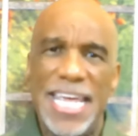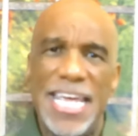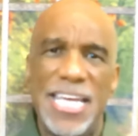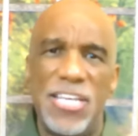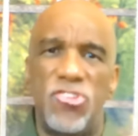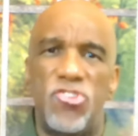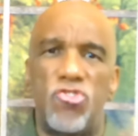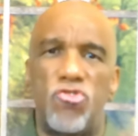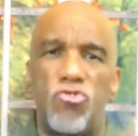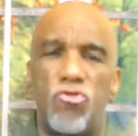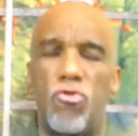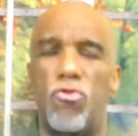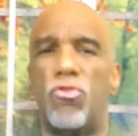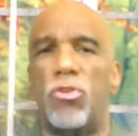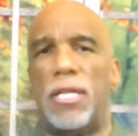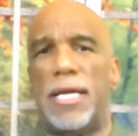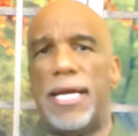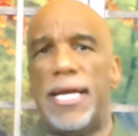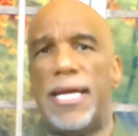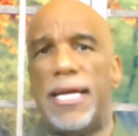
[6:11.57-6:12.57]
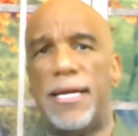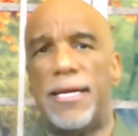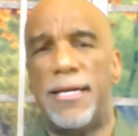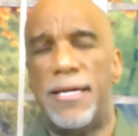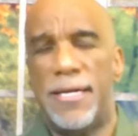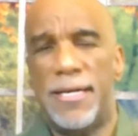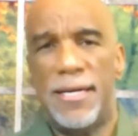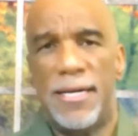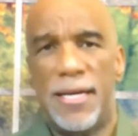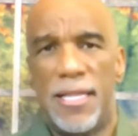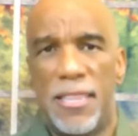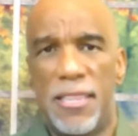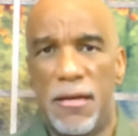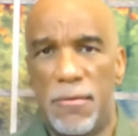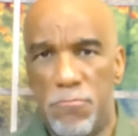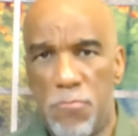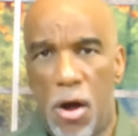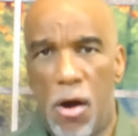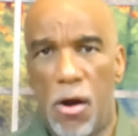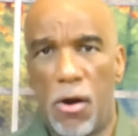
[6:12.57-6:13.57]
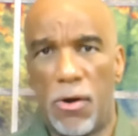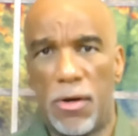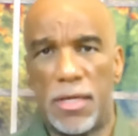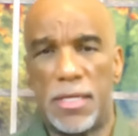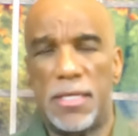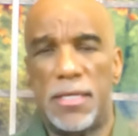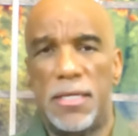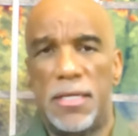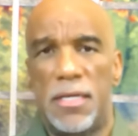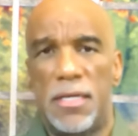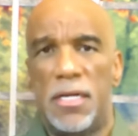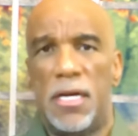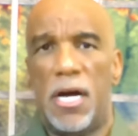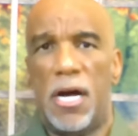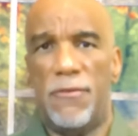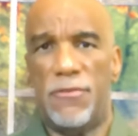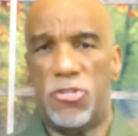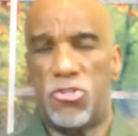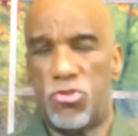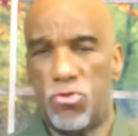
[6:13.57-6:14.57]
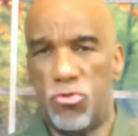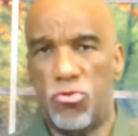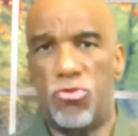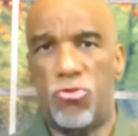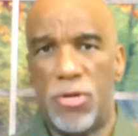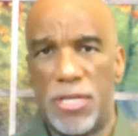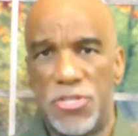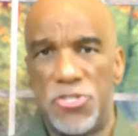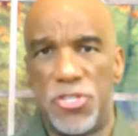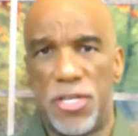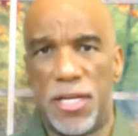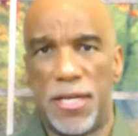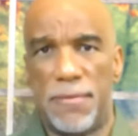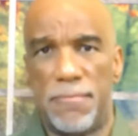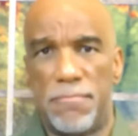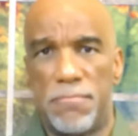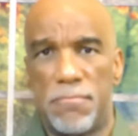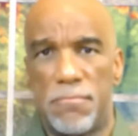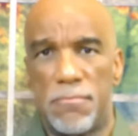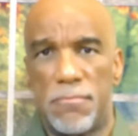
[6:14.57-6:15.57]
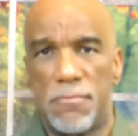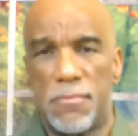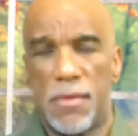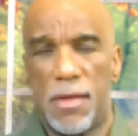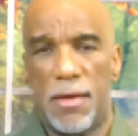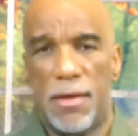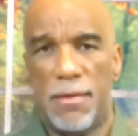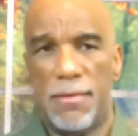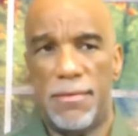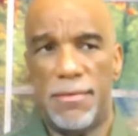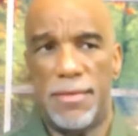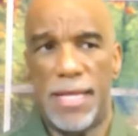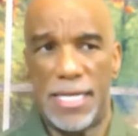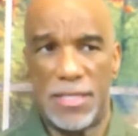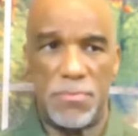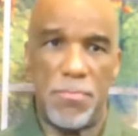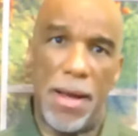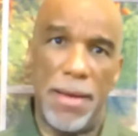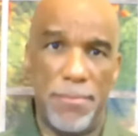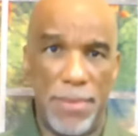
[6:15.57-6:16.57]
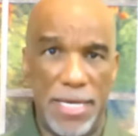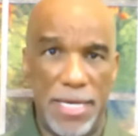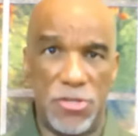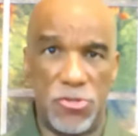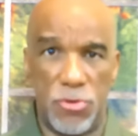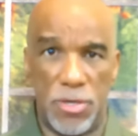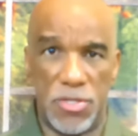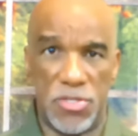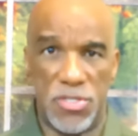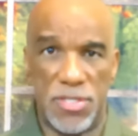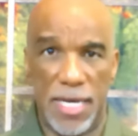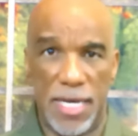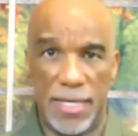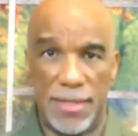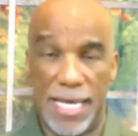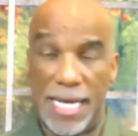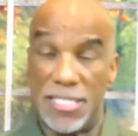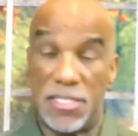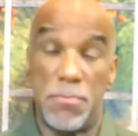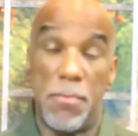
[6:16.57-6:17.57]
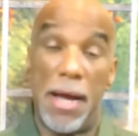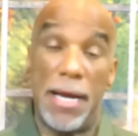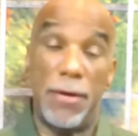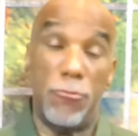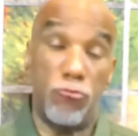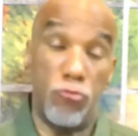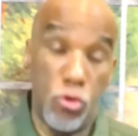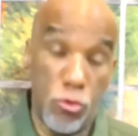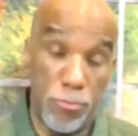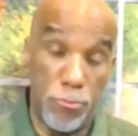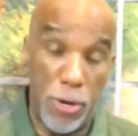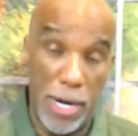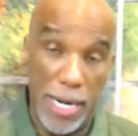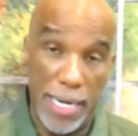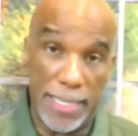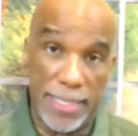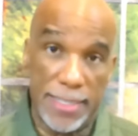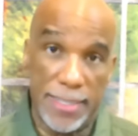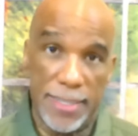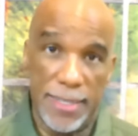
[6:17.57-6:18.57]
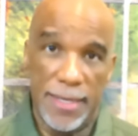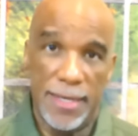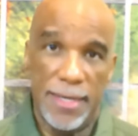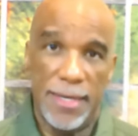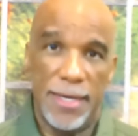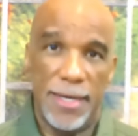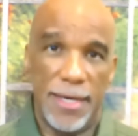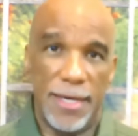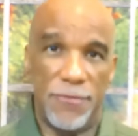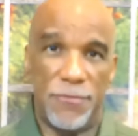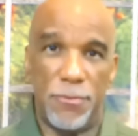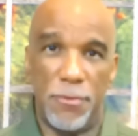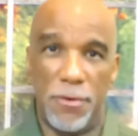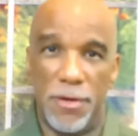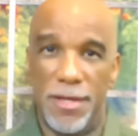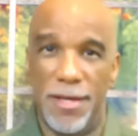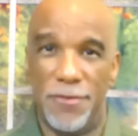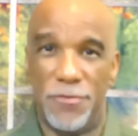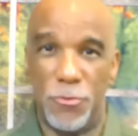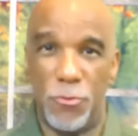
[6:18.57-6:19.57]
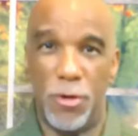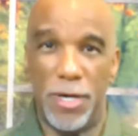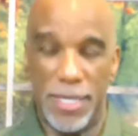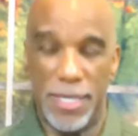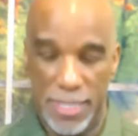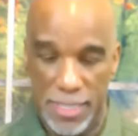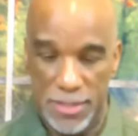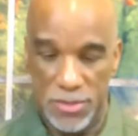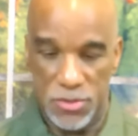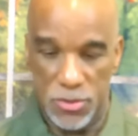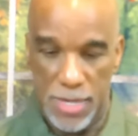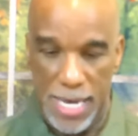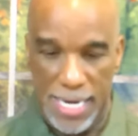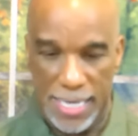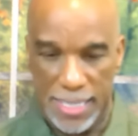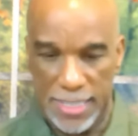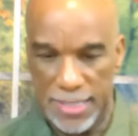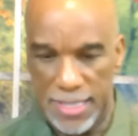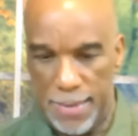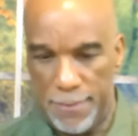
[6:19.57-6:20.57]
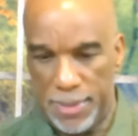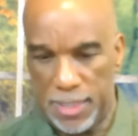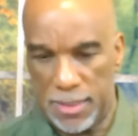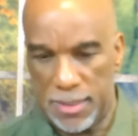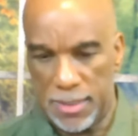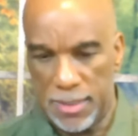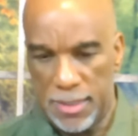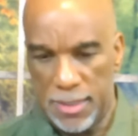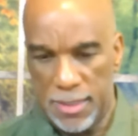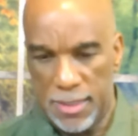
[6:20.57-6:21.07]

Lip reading: is truly the mark of a true Christian. That's my measuring stick. That's my rubric. If you want to get into academic